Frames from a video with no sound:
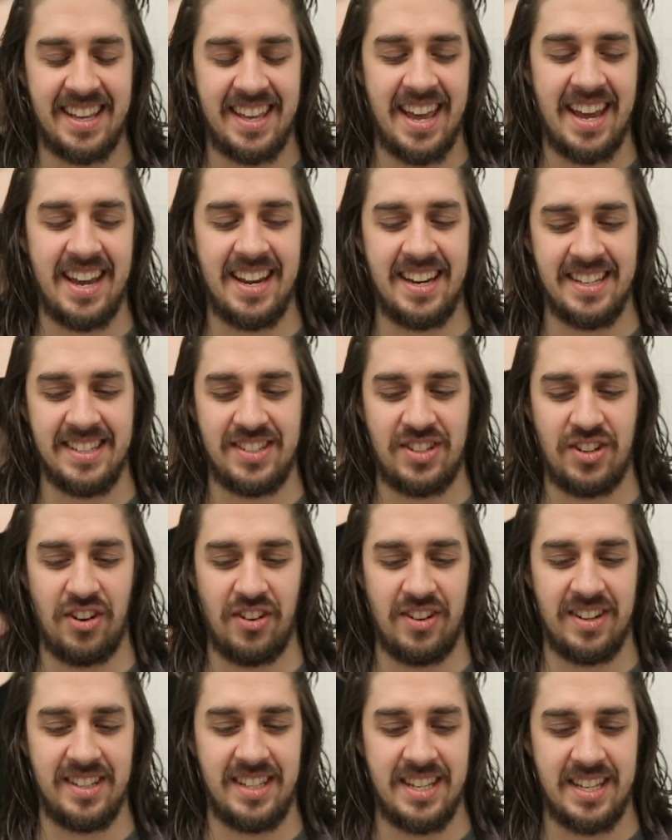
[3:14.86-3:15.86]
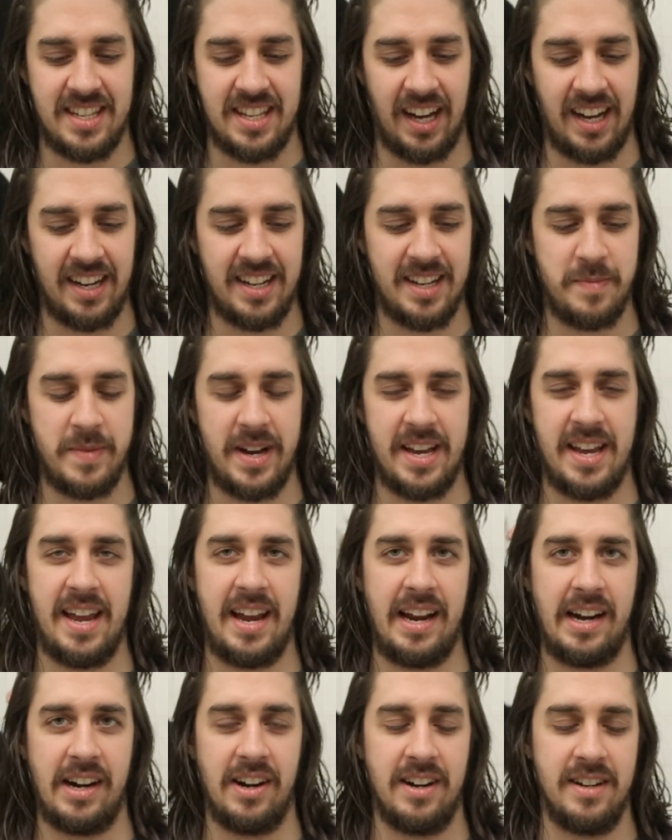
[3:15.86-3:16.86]
Kate is currently cutting my
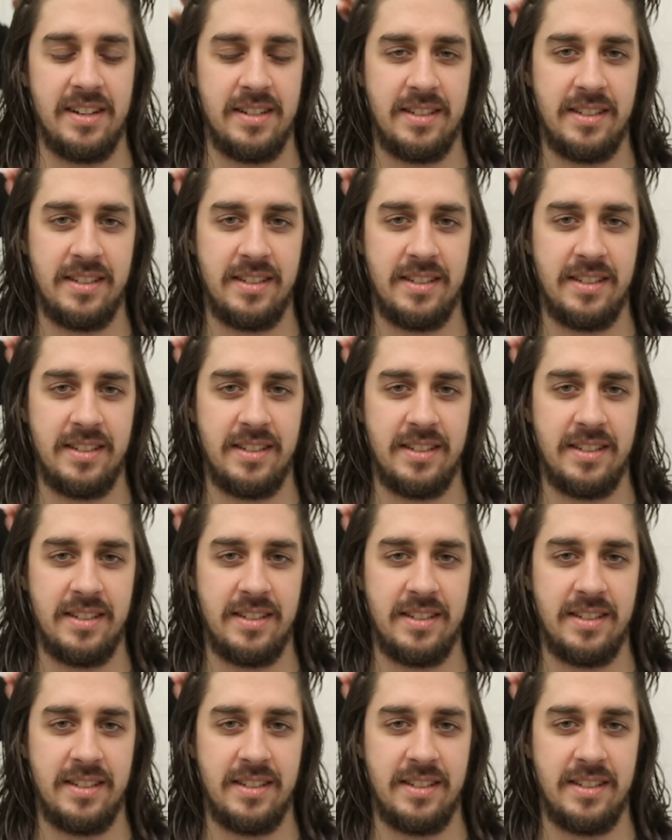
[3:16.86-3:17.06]
hair.